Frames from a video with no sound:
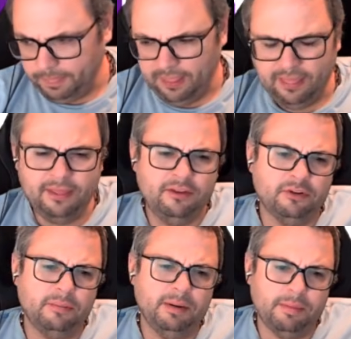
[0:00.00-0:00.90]
then
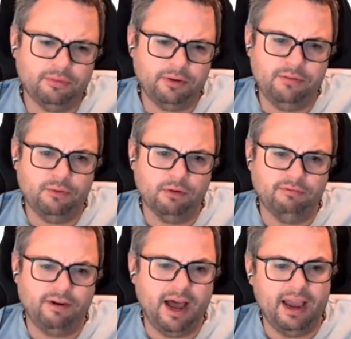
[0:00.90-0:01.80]
these are minimum 3, 4,
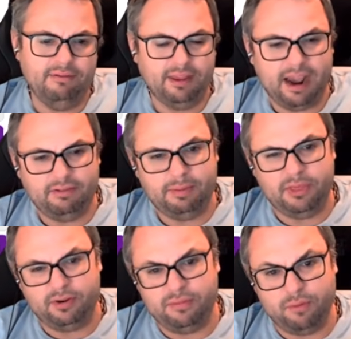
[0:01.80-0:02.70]
5. They'd have to be
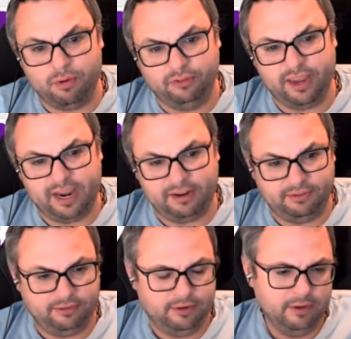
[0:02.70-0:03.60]
3, 4,
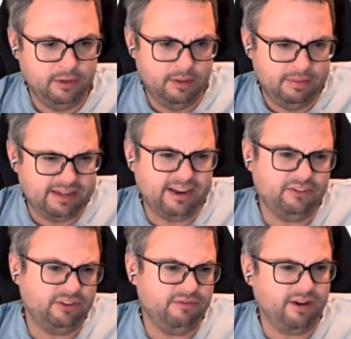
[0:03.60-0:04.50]
6. That's
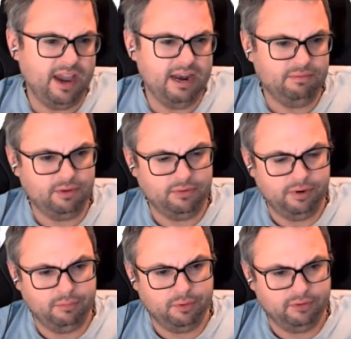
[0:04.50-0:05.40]
actually fine if they're
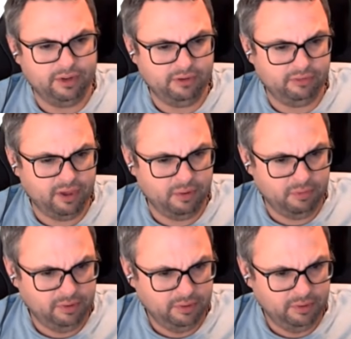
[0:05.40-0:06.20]
3, 4, 6, though.